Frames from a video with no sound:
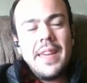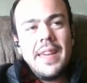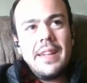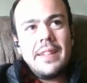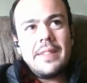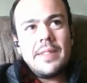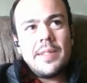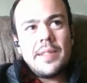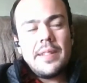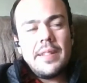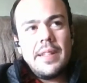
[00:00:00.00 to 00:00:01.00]

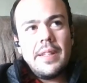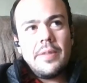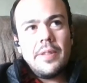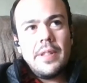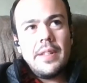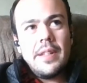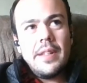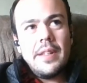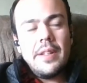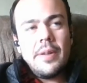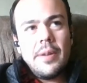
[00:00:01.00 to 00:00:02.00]
And it,
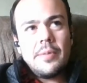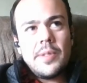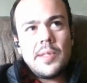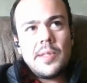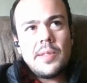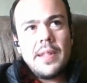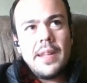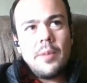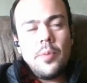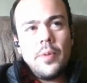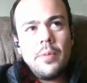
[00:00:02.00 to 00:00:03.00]
I was at
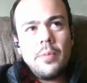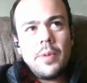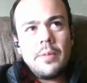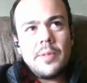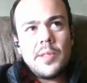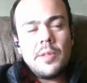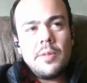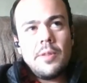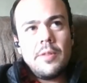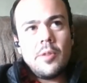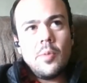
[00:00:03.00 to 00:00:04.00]
a point where I was so
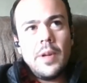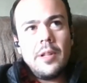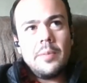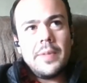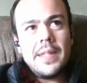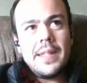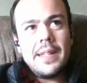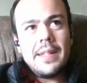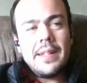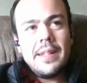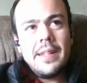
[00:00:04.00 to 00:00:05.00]
overwhelmed that